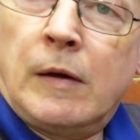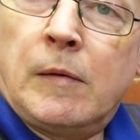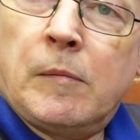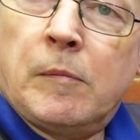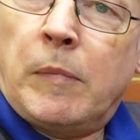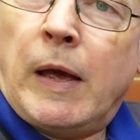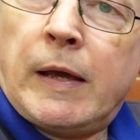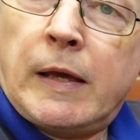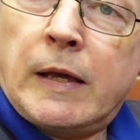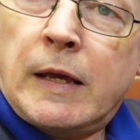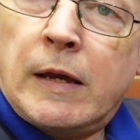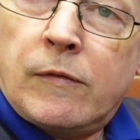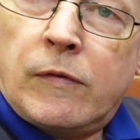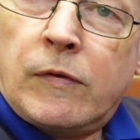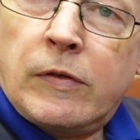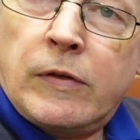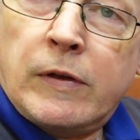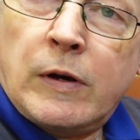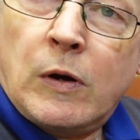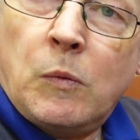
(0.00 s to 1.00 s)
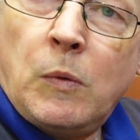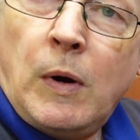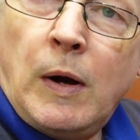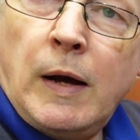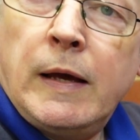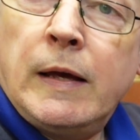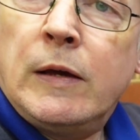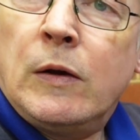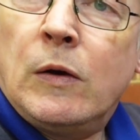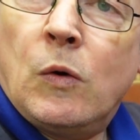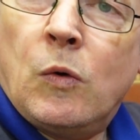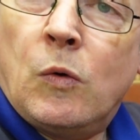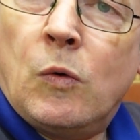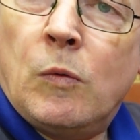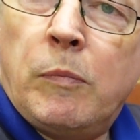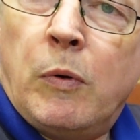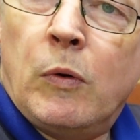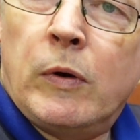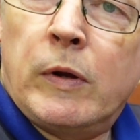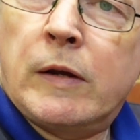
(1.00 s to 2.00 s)
packing everything away or
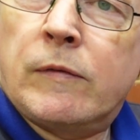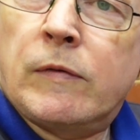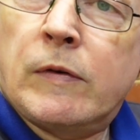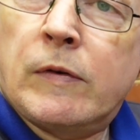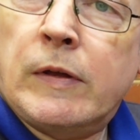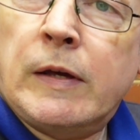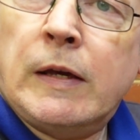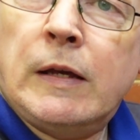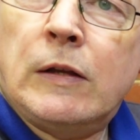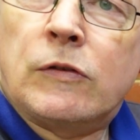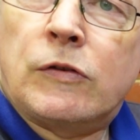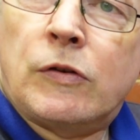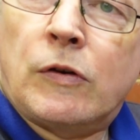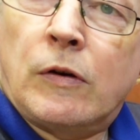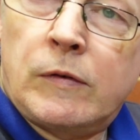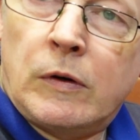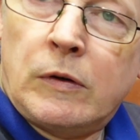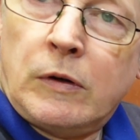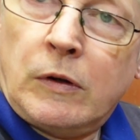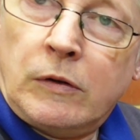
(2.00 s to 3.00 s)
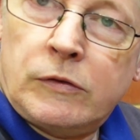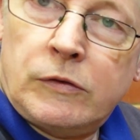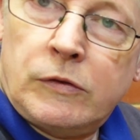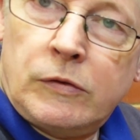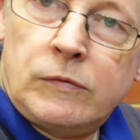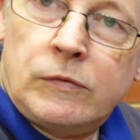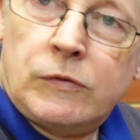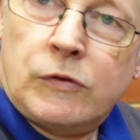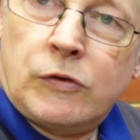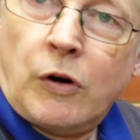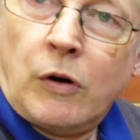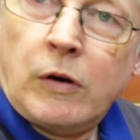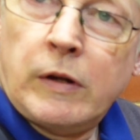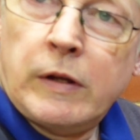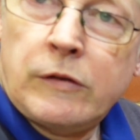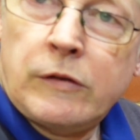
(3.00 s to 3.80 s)
pulling everything in. So I've got lots of trolleys